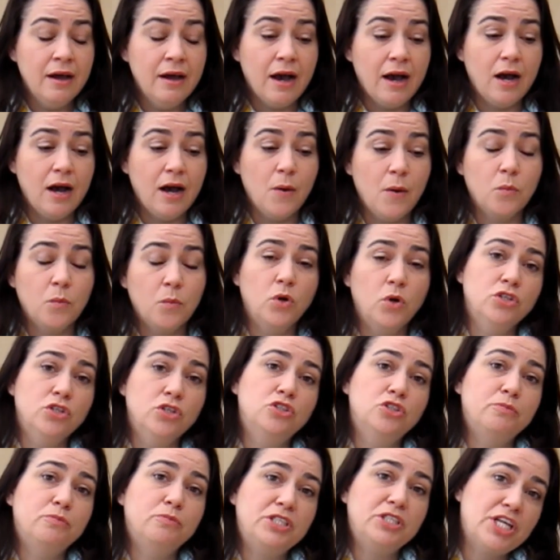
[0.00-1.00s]
What you
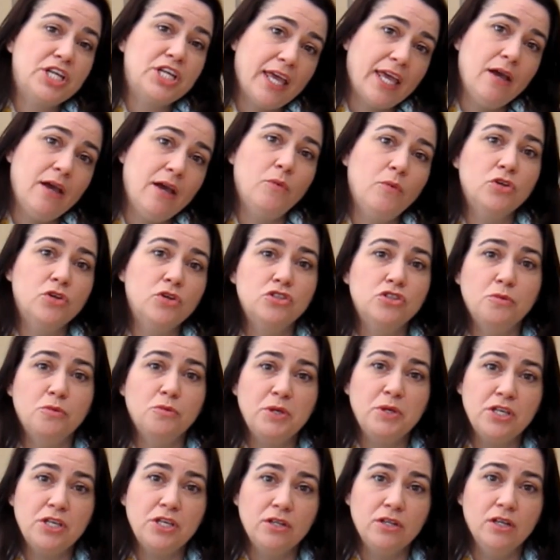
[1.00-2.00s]
should be checking, what you should
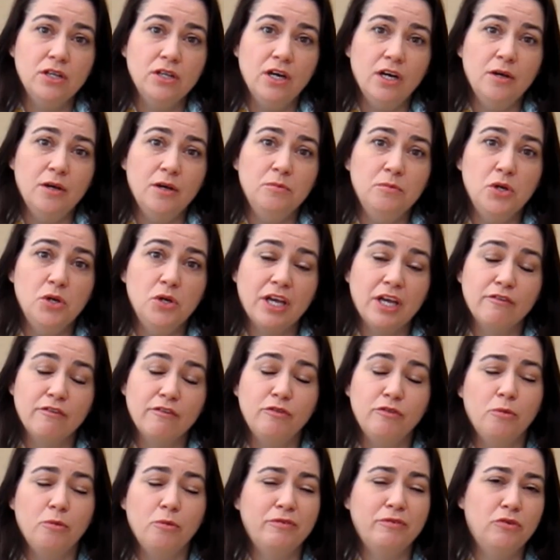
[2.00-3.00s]
be looking
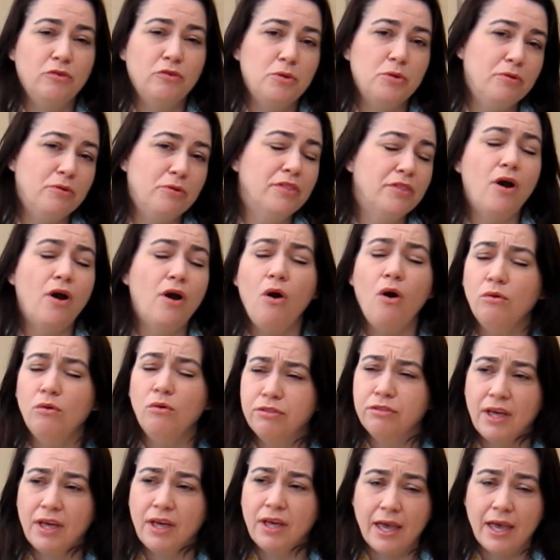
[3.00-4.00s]
for before you print the
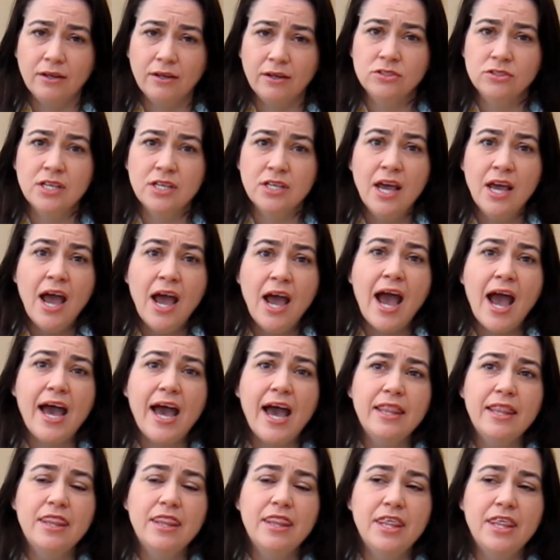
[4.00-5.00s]
whole thing out,
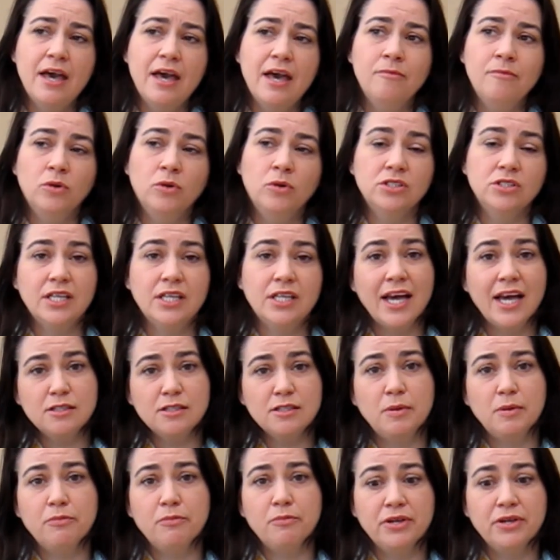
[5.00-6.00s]
and then once it has
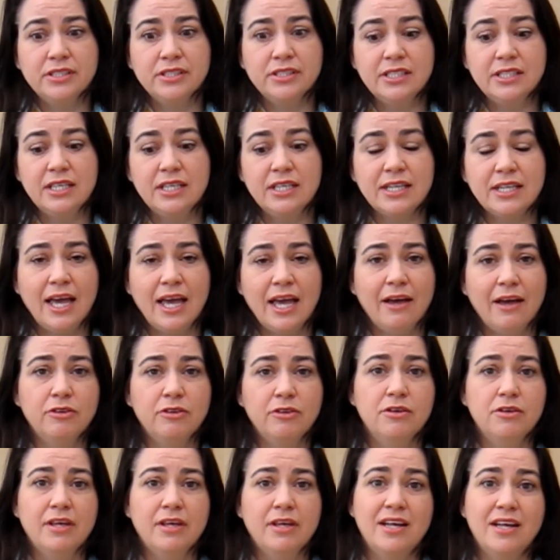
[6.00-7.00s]
been printed, how
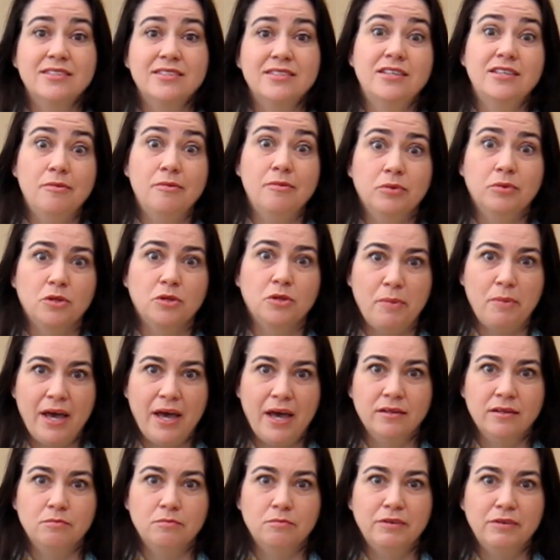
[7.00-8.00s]
you then assemble the
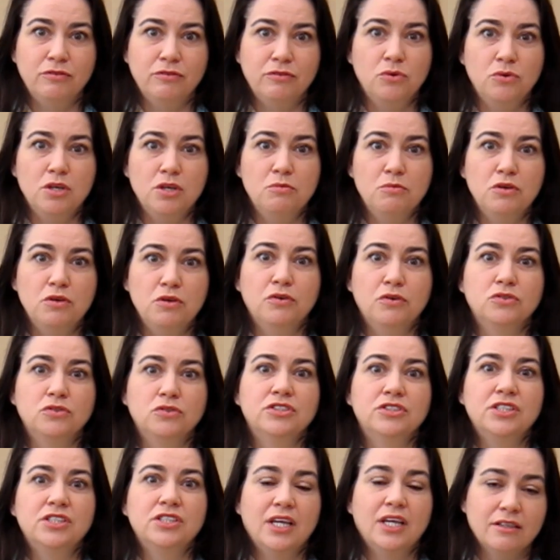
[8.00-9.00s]
pattern before you move
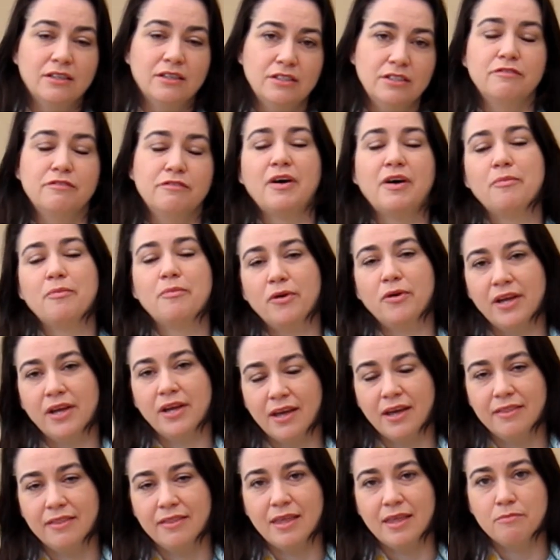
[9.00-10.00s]
on to cutting fabric
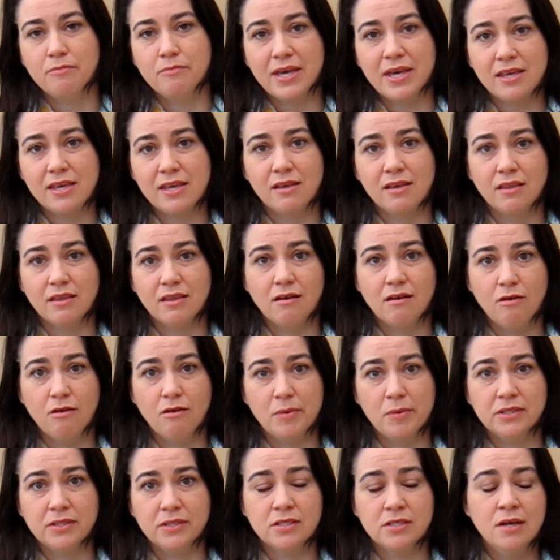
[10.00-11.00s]
and then making the
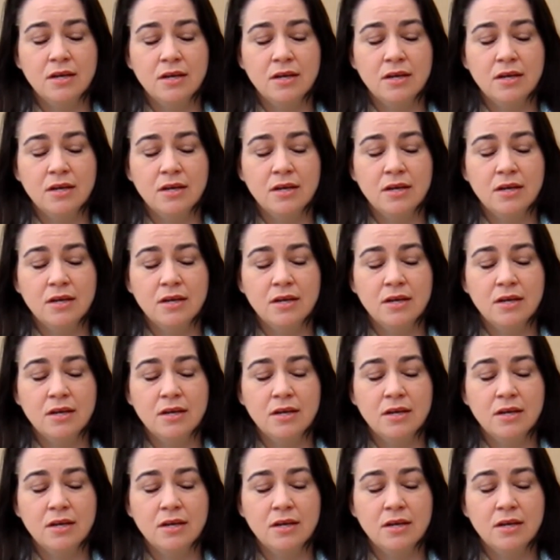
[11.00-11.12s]
garment.